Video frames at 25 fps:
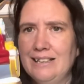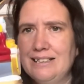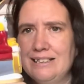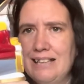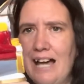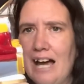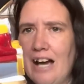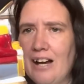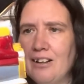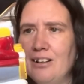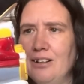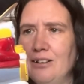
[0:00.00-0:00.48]

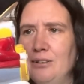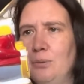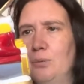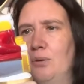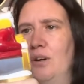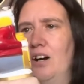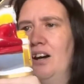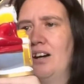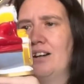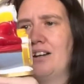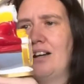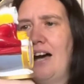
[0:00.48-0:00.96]
That could
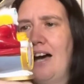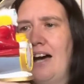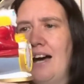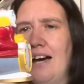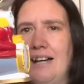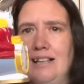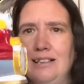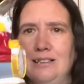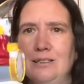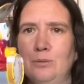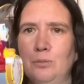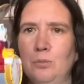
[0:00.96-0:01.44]
work
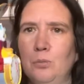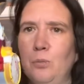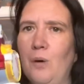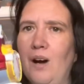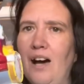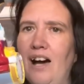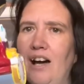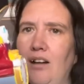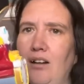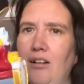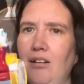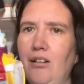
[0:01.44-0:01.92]
as
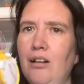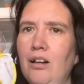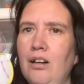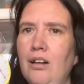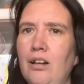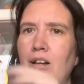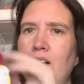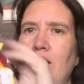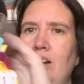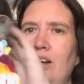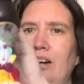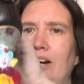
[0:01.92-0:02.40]
well
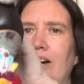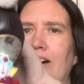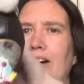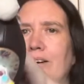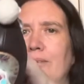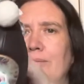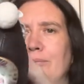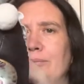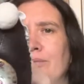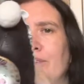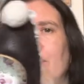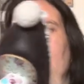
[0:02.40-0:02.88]

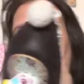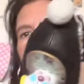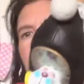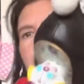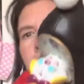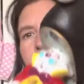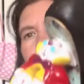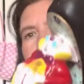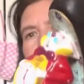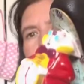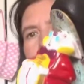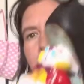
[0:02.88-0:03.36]
um,
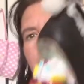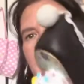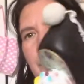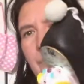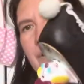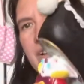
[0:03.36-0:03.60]
if we